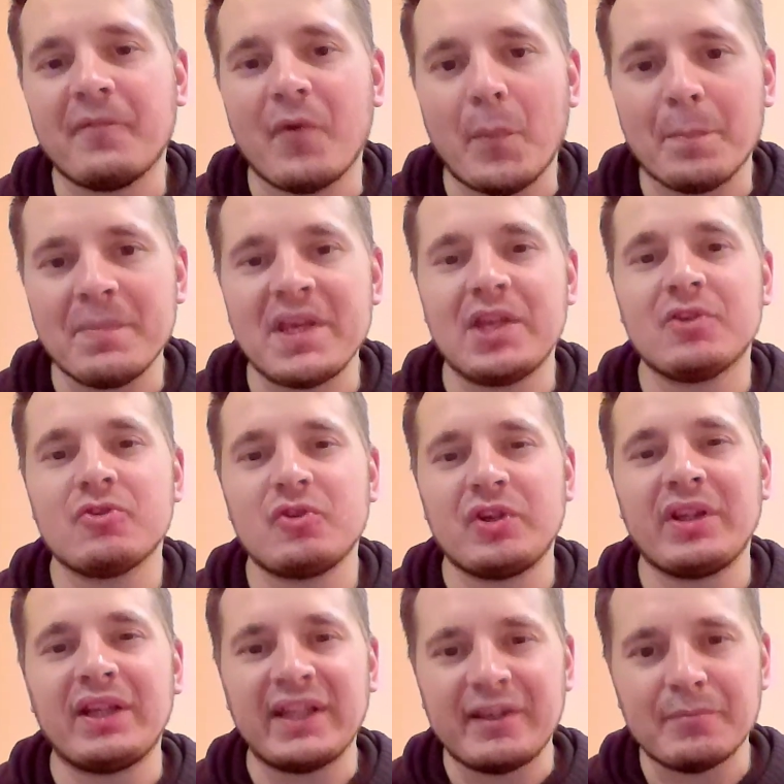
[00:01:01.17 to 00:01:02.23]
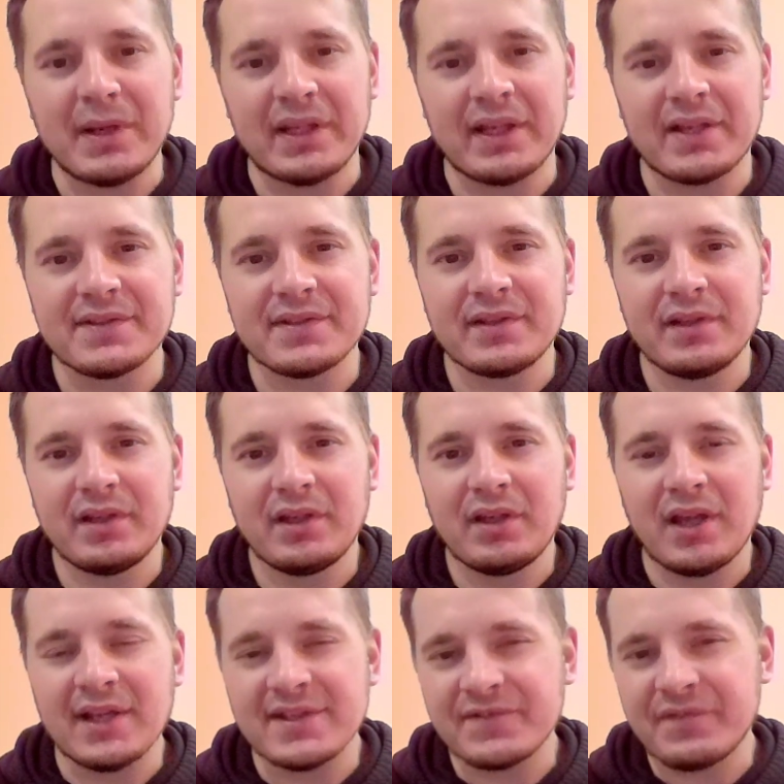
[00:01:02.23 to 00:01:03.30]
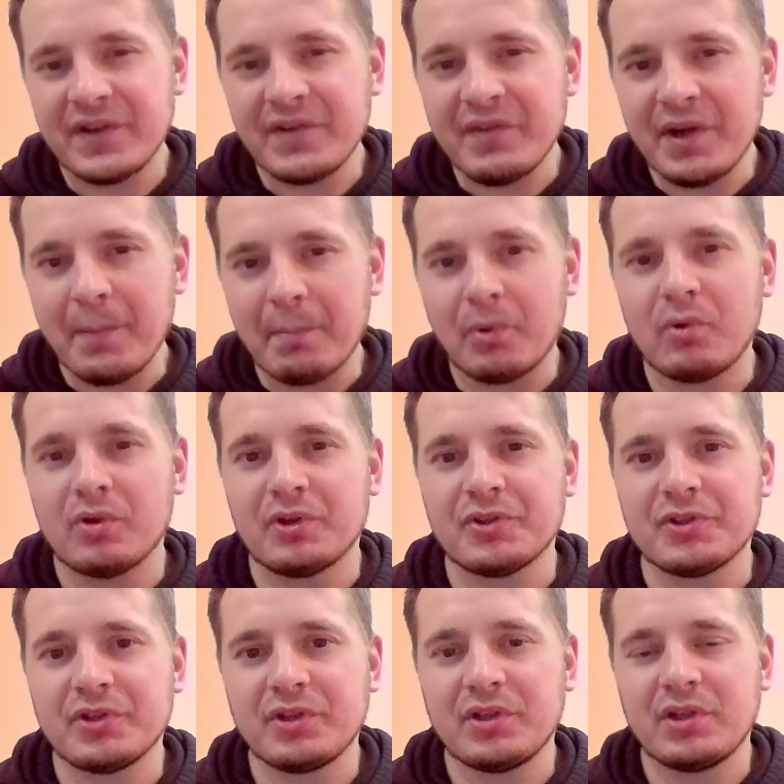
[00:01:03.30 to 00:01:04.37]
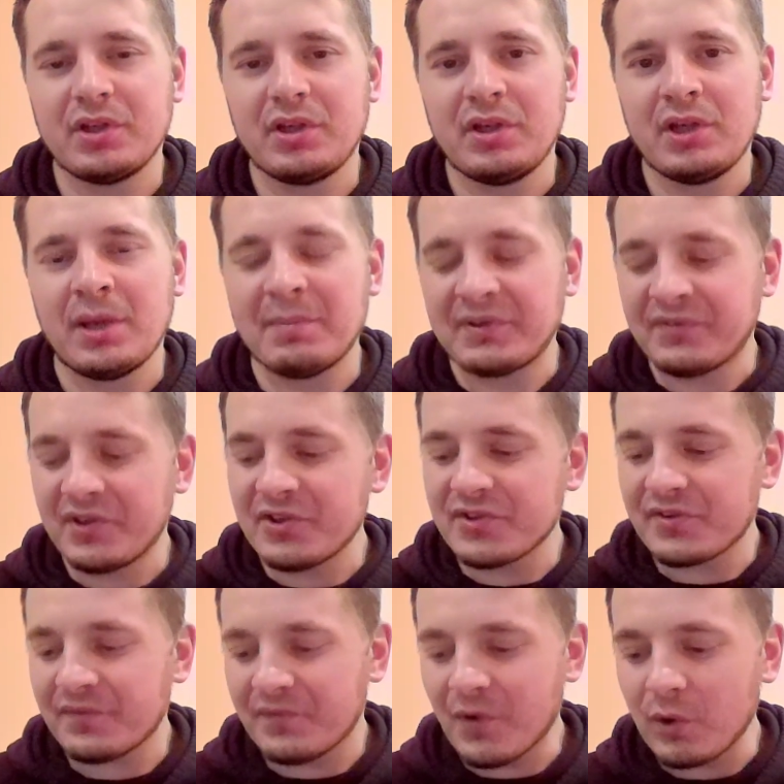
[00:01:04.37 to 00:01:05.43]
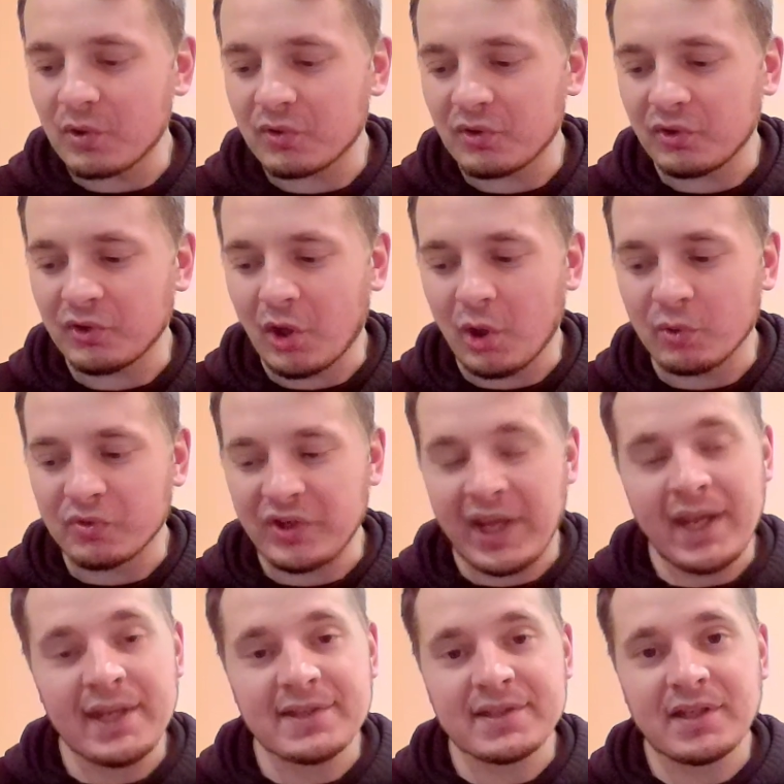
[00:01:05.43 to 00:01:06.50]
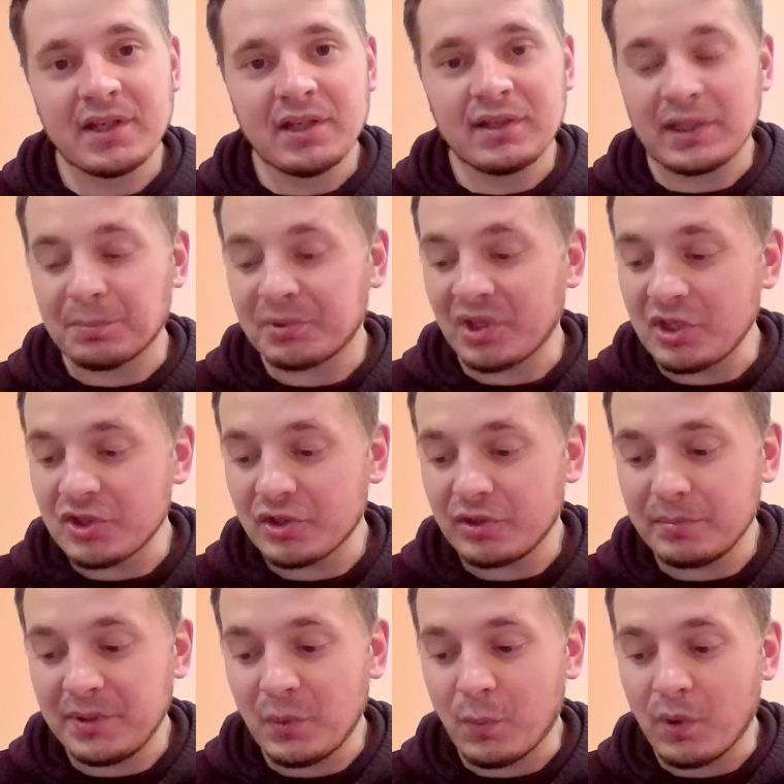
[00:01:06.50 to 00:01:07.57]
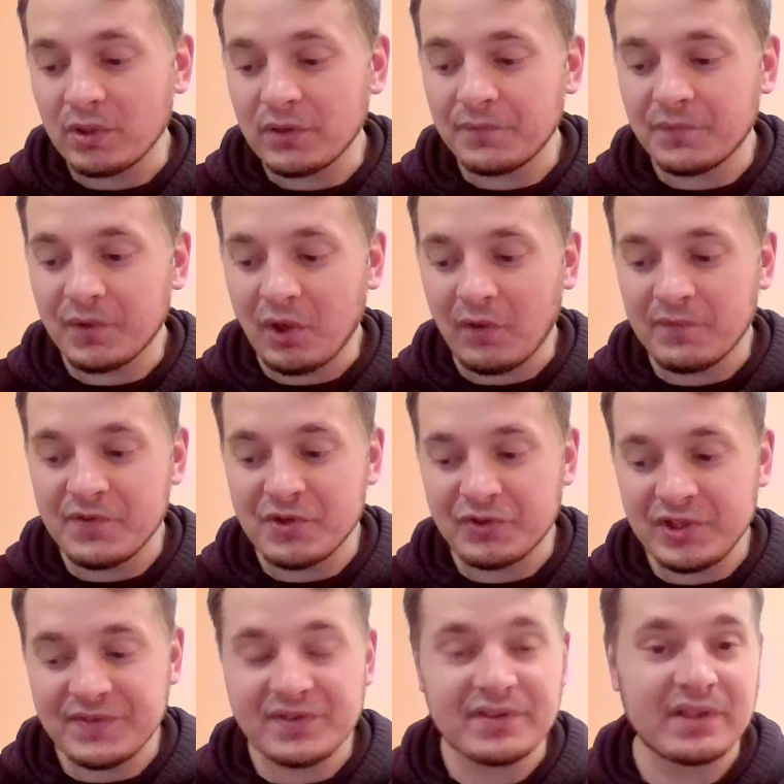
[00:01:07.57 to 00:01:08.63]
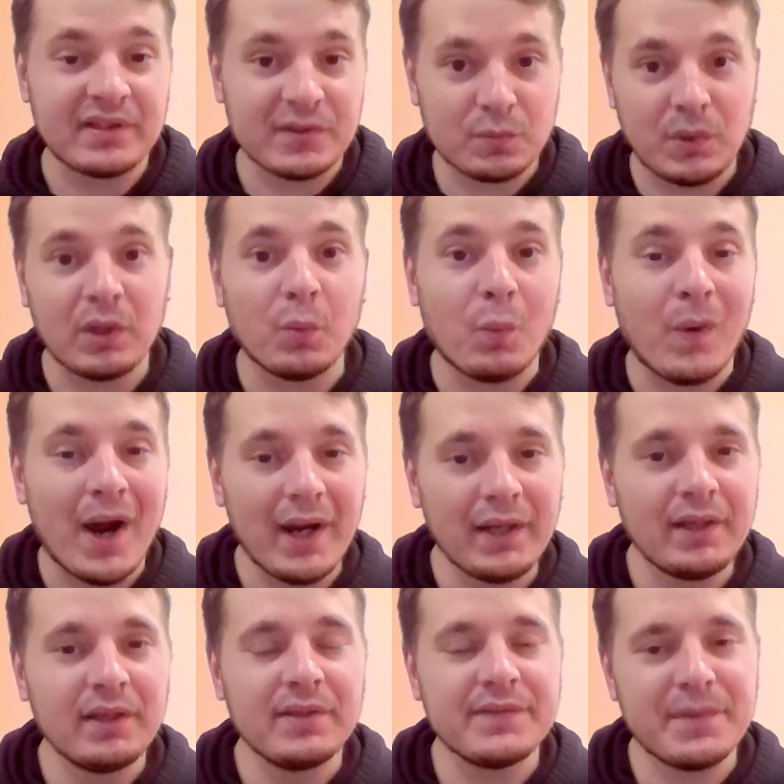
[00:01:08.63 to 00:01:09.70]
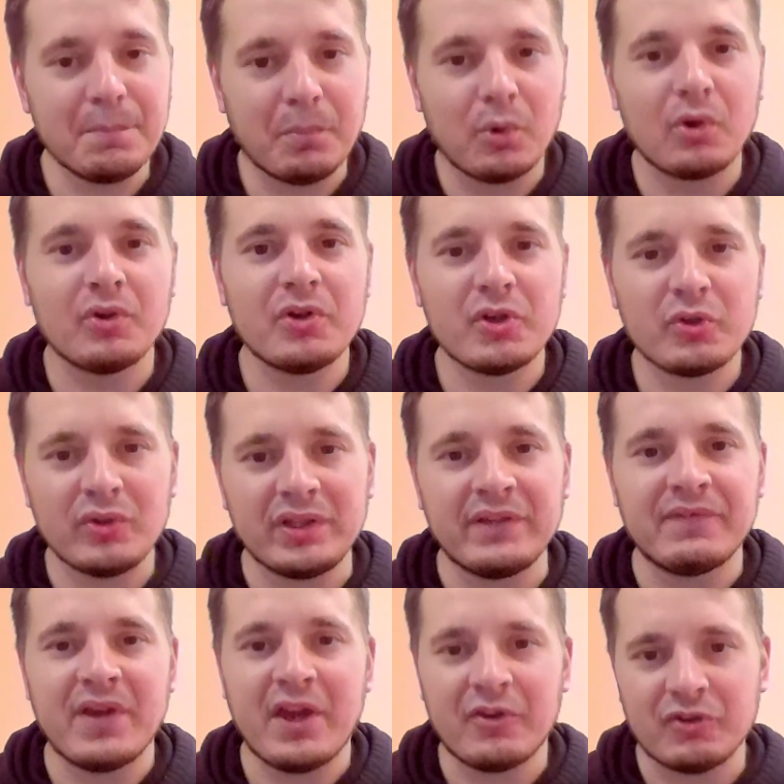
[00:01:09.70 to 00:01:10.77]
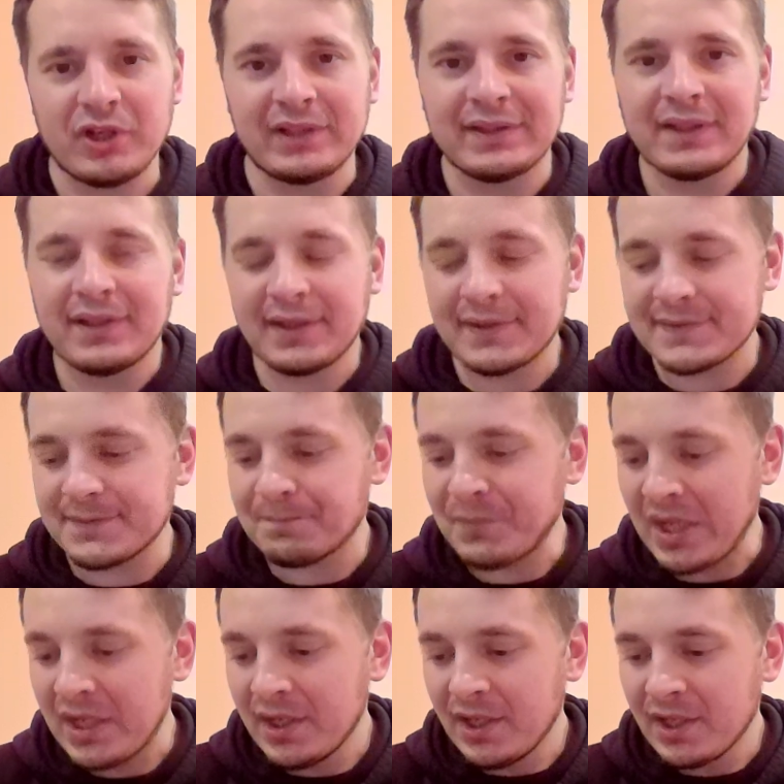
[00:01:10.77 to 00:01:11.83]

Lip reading: for me to leave my legacy. And it's very, very important. But first, we'll focus on those 8 that potentially could be one of the reasons that as well, why it's important to leave a great legacy.